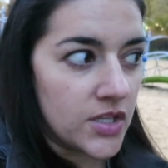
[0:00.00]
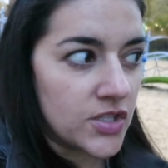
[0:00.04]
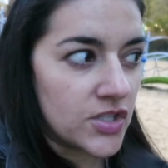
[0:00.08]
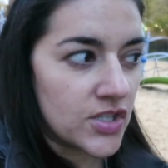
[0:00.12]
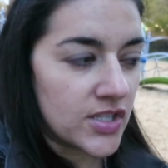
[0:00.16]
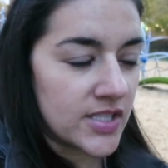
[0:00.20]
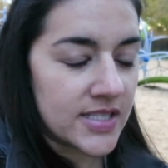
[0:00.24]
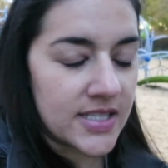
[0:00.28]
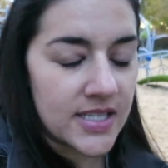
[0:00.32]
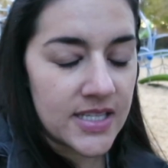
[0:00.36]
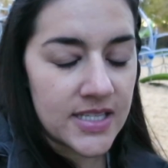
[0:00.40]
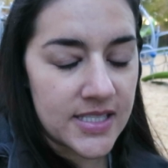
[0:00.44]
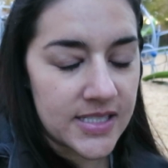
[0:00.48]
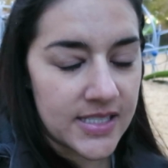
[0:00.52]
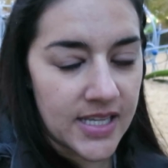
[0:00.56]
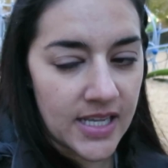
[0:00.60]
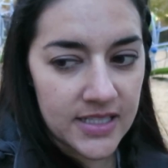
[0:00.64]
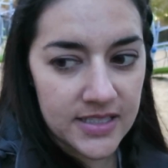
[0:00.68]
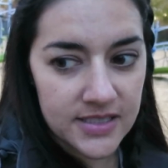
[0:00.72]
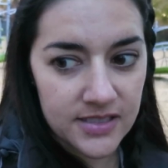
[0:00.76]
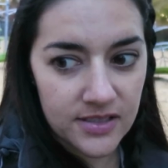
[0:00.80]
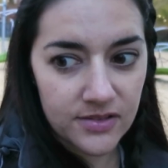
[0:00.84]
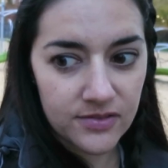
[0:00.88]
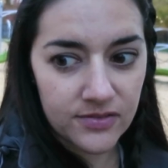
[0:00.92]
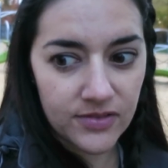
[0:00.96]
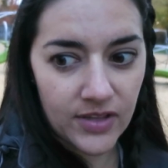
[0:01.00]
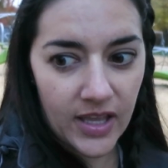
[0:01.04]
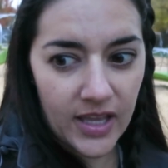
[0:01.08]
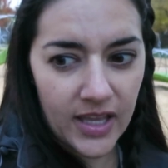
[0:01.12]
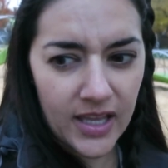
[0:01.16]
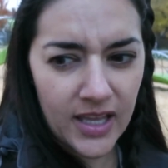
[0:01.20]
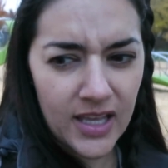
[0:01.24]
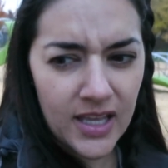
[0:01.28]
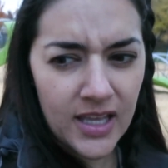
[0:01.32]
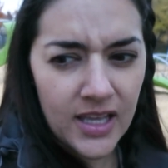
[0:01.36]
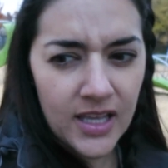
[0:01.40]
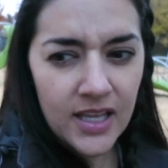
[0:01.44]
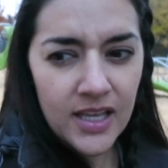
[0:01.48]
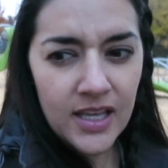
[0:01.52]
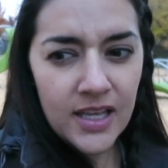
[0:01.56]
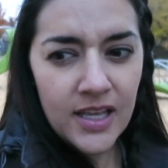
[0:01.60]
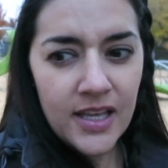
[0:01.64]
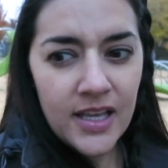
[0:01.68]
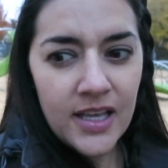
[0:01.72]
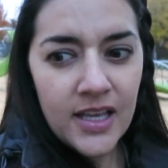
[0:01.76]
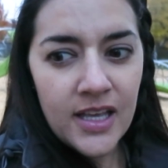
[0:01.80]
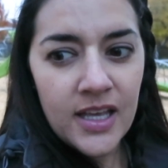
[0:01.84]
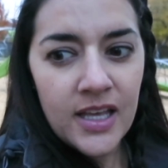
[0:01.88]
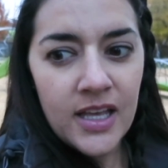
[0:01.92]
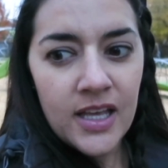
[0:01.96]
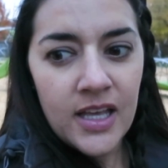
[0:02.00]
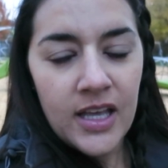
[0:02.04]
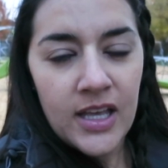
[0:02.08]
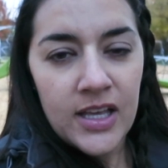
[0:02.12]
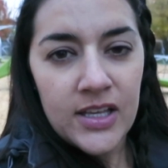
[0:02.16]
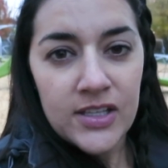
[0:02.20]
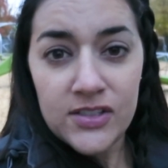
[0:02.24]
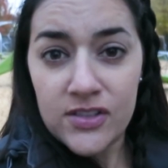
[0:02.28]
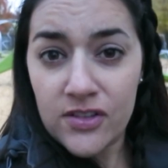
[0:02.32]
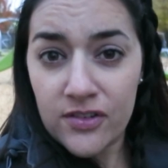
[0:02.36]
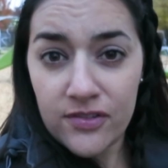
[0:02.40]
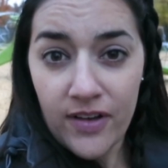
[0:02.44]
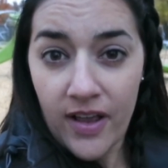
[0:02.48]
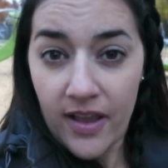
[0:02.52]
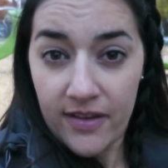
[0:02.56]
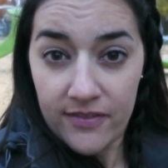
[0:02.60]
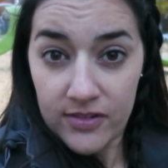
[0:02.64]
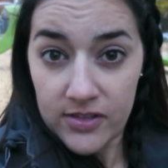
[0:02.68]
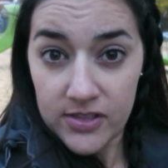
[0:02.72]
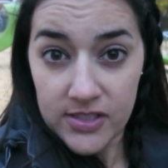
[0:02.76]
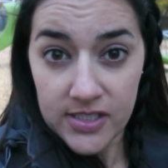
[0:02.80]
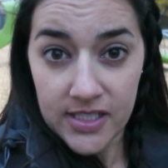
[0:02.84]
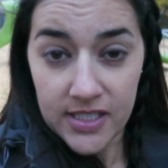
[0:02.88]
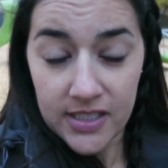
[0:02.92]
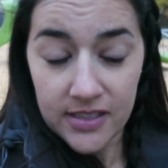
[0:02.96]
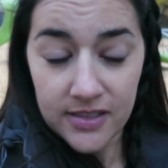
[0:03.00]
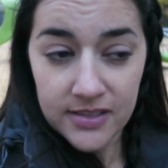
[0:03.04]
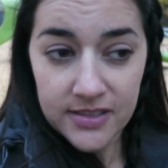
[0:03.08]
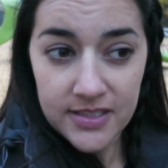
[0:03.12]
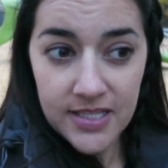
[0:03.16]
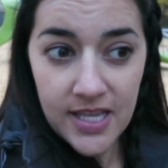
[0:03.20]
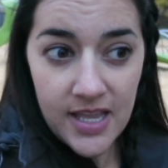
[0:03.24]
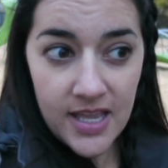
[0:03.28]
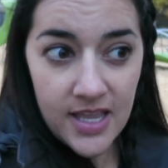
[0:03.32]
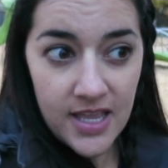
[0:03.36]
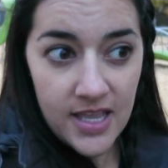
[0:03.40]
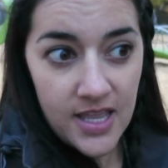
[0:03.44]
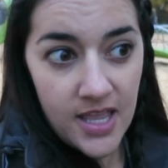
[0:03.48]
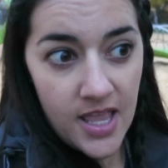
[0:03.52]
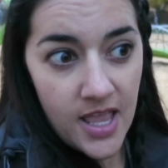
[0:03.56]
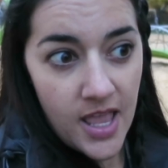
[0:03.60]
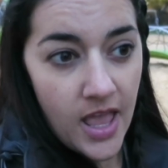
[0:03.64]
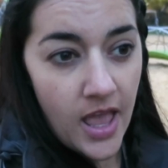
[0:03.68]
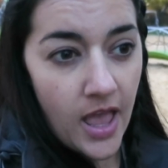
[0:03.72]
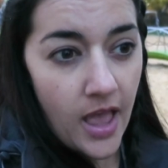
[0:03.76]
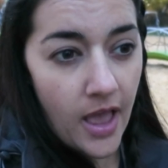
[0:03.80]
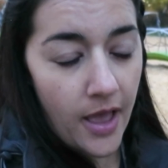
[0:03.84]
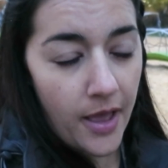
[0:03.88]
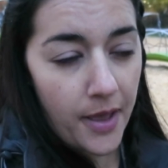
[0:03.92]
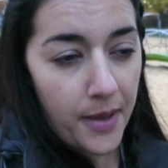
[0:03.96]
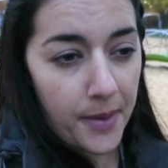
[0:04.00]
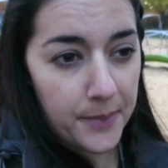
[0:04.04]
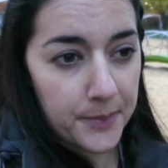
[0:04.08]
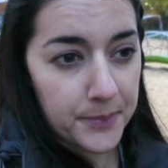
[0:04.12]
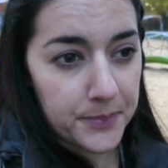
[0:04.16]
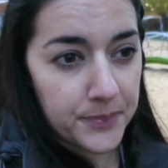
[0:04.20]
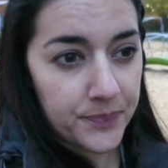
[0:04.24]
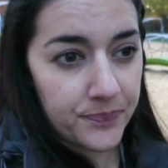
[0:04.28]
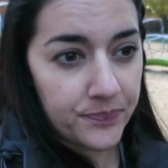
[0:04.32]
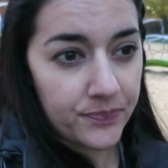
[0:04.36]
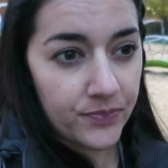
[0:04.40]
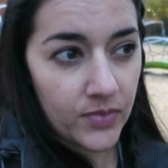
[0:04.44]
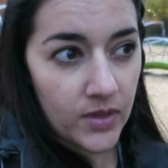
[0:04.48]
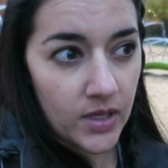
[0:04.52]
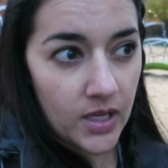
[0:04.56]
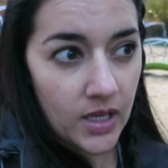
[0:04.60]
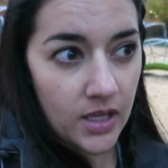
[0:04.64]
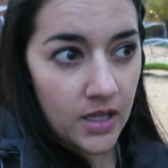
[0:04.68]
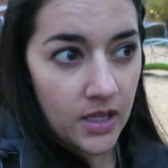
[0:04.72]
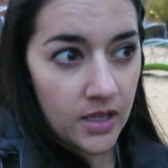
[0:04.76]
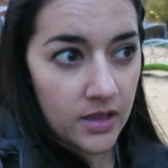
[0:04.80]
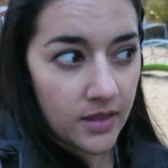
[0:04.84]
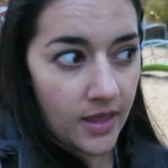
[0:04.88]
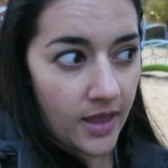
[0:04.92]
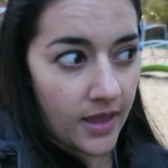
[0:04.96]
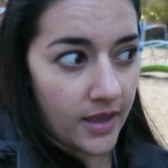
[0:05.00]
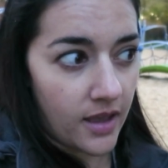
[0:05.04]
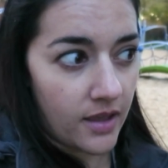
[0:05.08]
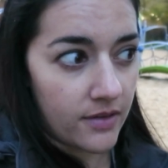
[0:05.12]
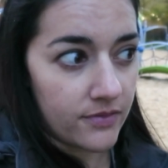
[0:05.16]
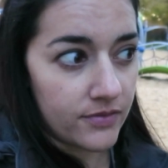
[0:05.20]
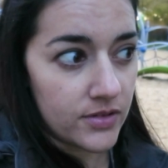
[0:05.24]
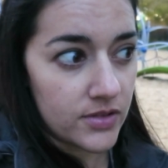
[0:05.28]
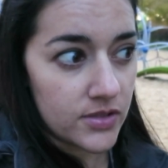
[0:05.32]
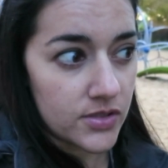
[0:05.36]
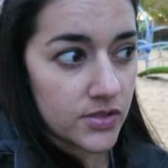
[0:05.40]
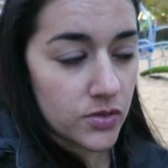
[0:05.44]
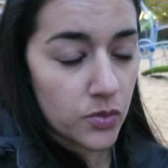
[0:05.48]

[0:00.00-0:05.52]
just this sense of like survivor's guilt. Like I feel